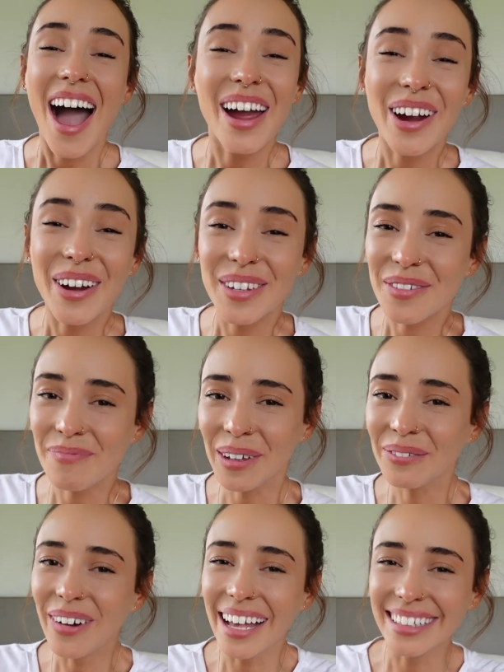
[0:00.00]
I hope you've
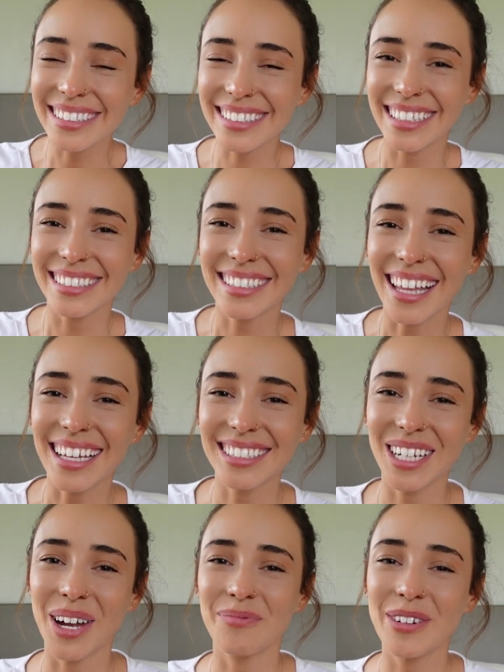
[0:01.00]
been well since
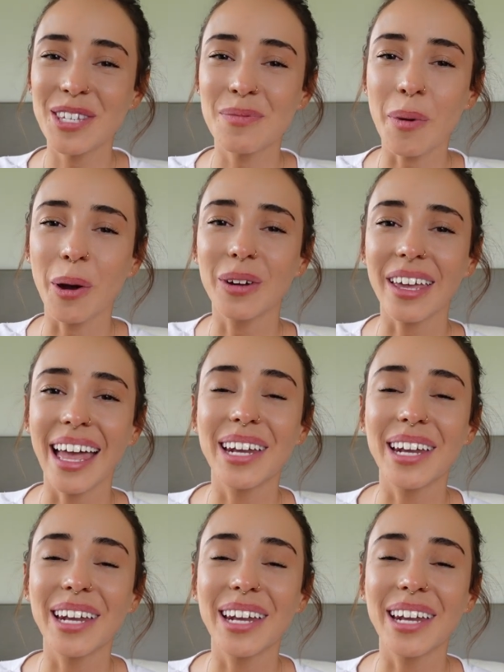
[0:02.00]
last time we spoke,